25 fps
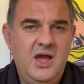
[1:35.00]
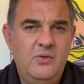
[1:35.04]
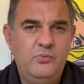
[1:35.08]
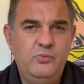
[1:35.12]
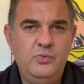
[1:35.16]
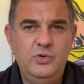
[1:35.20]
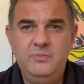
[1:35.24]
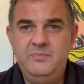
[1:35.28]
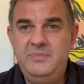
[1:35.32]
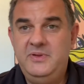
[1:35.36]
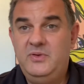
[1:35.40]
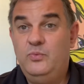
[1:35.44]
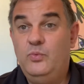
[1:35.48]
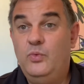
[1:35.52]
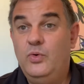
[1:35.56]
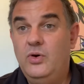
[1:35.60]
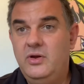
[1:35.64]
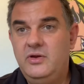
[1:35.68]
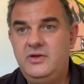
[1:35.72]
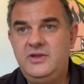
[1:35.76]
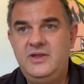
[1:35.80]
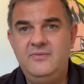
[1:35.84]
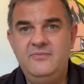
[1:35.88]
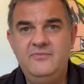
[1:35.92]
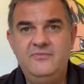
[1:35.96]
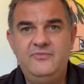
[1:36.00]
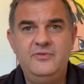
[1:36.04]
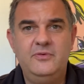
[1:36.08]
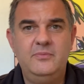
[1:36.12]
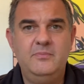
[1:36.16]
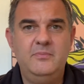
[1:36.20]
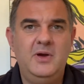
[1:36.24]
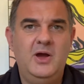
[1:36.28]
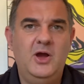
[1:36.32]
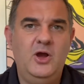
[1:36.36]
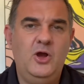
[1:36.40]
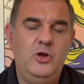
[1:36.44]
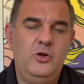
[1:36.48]
will be working
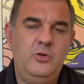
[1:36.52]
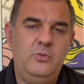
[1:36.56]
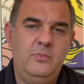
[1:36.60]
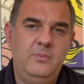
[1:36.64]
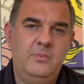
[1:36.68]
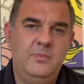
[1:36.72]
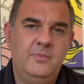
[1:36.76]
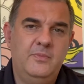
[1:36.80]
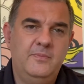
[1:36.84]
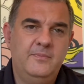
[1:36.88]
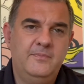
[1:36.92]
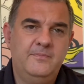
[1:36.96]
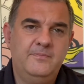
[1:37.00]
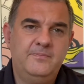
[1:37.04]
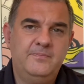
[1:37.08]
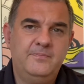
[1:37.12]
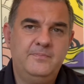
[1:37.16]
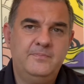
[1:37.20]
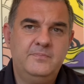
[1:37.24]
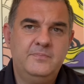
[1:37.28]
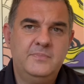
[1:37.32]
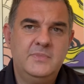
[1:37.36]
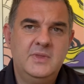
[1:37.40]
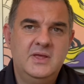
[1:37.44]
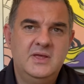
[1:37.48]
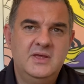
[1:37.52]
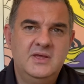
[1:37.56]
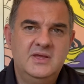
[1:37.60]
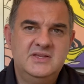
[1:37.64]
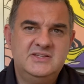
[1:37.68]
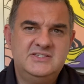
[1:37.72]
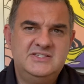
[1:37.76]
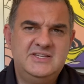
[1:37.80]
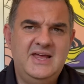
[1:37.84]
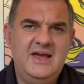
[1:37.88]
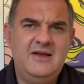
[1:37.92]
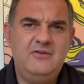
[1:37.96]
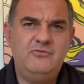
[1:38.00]
from home.
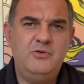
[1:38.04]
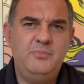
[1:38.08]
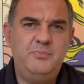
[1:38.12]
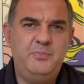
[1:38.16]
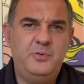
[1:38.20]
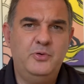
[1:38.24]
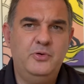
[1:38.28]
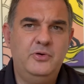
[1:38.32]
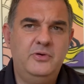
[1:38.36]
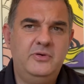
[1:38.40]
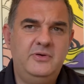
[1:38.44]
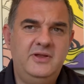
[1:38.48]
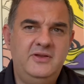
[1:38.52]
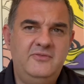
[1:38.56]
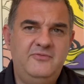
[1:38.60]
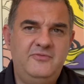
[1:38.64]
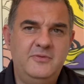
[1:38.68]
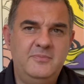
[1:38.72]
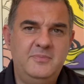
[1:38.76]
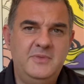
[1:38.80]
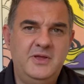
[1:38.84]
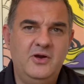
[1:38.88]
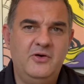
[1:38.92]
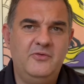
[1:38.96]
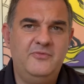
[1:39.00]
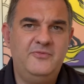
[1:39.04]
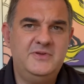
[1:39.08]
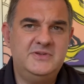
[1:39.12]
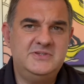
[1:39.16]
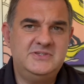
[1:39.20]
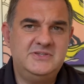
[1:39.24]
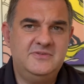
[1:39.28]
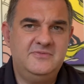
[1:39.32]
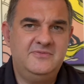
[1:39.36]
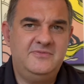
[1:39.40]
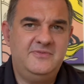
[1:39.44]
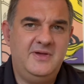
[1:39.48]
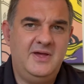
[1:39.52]
It's now reported from the Office
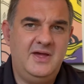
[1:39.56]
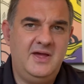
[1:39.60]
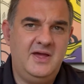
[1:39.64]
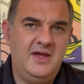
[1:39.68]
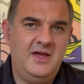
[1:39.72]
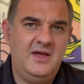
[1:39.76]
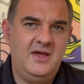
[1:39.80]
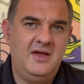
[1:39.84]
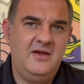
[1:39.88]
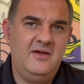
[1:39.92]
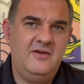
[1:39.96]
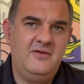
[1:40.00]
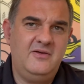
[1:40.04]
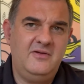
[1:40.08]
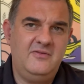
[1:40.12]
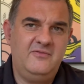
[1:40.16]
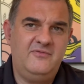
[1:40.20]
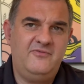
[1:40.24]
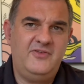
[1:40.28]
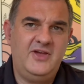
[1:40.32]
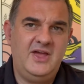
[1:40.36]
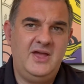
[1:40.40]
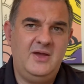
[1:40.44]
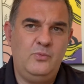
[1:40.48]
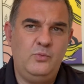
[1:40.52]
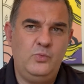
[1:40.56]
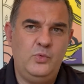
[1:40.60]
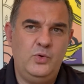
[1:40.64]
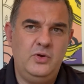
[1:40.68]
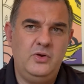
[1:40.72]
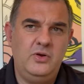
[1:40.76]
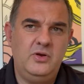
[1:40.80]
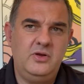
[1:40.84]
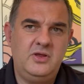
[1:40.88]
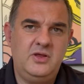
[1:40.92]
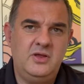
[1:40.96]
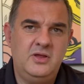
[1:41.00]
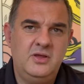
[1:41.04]
of Fair
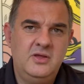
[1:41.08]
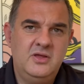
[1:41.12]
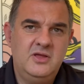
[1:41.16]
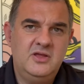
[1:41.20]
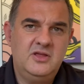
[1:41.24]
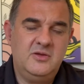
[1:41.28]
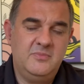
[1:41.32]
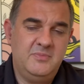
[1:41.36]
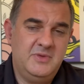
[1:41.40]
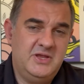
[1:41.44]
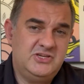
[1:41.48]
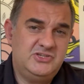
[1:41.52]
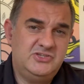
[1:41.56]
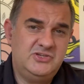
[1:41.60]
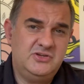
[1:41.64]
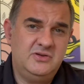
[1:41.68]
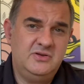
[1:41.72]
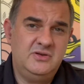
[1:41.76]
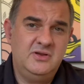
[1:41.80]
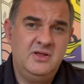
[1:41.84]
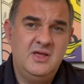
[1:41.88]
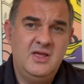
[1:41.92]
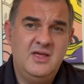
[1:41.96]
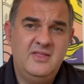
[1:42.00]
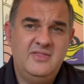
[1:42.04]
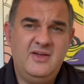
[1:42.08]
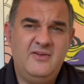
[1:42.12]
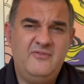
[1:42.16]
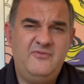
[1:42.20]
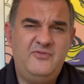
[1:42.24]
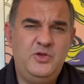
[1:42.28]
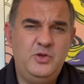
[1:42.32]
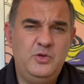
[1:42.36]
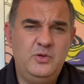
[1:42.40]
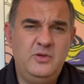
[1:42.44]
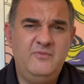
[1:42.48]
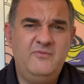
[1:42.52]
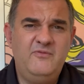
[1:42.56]
Work Commission that
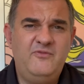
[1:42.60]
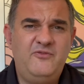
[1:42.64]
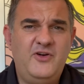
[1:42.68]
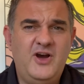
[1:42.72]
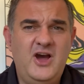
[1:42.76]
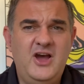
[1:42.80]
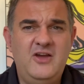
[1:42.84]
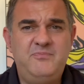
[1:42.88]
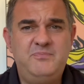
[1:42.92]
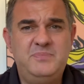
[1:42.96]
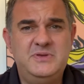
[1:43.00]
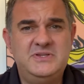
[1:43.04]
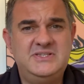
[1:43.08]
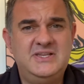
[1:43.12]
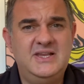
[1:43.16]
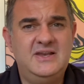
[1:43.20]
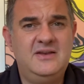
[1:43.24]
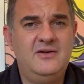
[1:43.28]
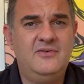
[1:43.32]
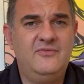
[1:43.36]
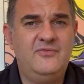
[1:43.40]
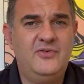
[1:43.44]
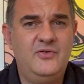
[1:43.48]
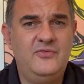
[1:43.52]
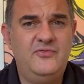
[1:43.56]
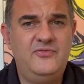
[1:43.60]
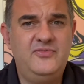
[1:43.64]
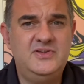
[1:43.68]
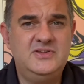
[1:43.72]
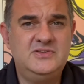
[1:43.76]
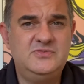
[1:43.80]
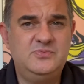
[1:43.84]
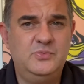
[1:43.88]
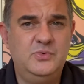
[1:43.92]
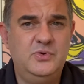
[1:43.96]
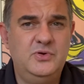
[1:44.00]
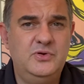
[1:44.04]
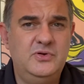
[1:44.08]
fewer than 5% of
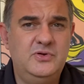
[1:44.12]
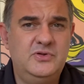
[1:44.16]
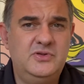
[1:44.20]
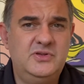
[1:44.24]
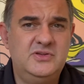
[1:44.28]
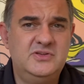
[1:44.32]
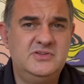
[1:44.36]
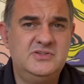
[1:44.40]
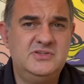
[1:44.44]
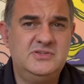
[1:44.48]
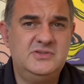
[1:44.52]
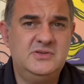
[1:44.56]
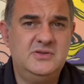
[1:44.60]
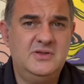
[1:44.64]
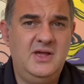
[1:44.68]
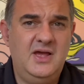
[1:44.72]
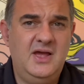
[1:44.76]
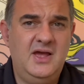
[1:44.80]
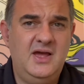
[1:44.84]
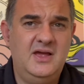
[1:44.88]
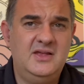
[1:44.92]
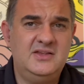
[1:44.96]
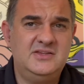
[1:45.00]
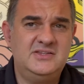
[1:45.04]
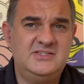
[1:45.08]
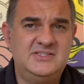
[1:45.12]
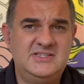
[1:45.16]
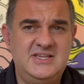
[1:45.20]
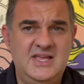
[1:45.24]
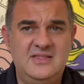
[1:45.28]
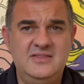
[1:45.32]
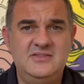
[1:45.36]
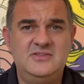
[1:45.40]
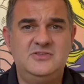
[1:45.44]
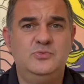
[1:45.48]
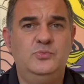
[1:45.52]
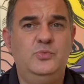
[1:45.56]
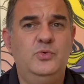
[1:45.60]
office workers
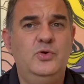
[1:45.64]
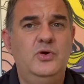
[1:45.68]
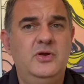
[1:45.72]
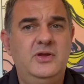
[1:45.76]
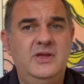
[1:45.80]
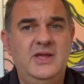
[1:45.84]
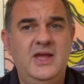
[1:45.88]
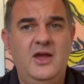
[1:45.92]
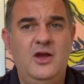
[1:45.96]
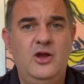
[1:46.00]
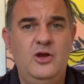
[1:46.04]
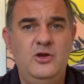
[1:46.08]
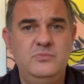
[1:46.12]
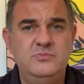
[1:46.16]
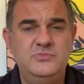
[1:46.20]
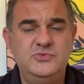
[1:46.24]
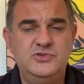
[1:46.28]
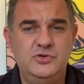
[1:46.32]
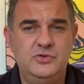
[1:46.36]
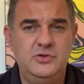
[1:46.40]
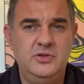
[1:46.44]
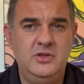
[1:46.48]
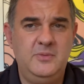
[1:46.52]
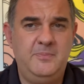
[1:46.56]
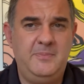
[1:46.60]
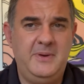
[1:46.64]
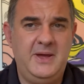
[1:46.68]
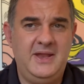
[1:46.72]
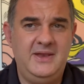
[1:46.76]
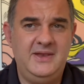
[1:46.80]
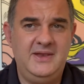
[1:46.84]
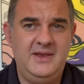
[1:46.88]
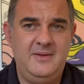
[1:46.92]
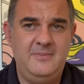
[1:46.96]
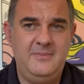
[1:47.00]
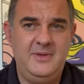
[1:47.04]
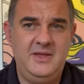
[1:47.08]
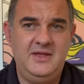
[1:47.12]
sent to work at home during the
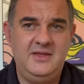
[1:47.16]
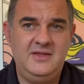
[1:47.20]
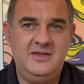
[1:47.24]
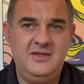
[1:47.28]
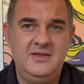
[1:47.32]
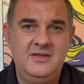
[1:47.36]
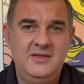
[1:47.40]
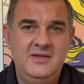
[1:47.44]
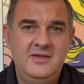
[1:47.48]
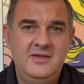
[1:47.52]
pandemic